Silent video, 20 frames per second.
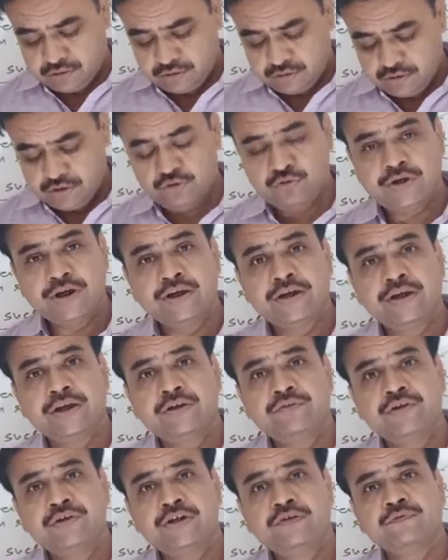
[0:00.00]
You can
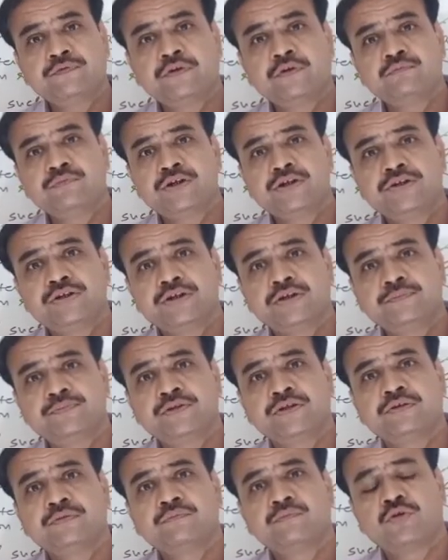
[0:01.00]
have it from
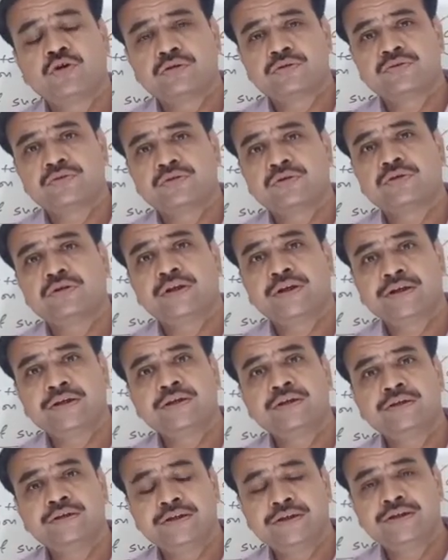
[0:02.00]
description box, and
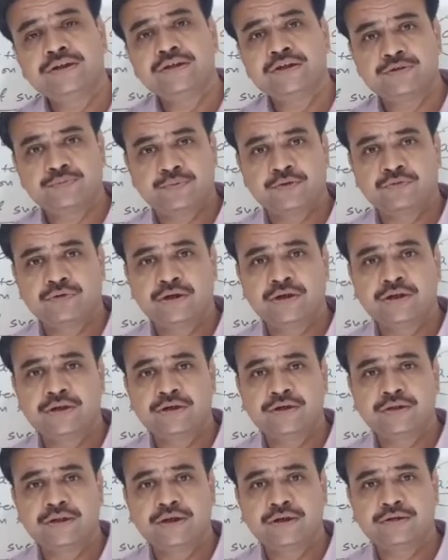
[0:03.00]
a link is
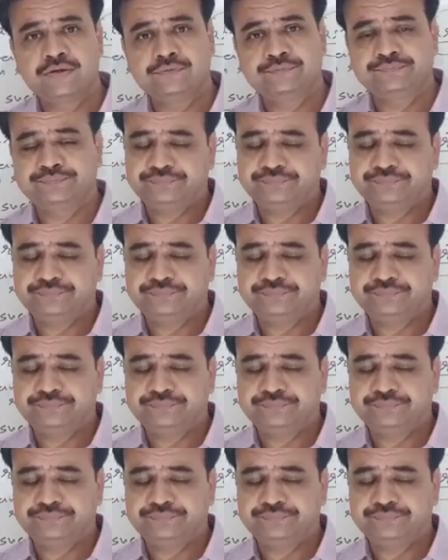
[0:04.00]
provided there.